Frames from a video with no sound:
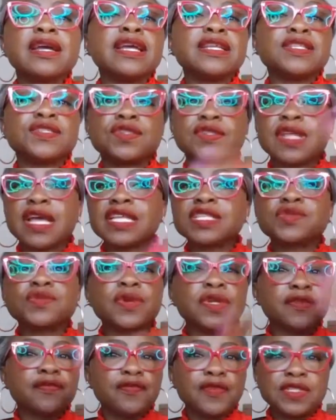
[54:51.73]
And so that's
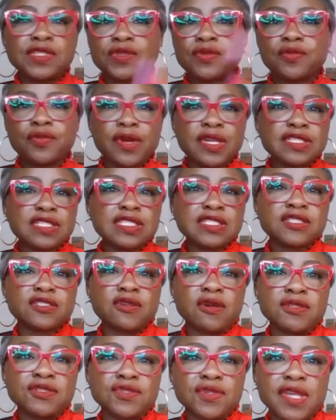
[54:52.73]
where the physical presence
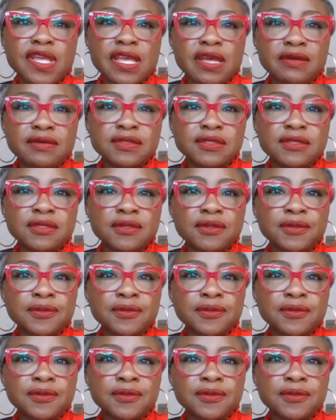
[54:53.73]
starts to count.